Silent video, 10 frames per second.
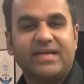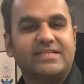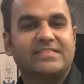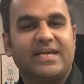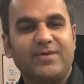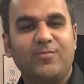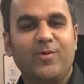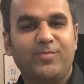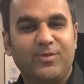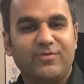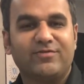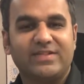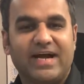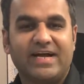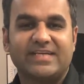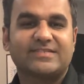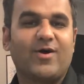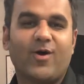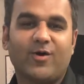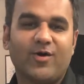it is getting more beautiful that as
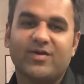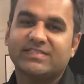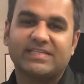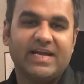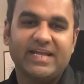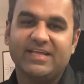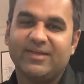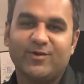Hong Kong is getting,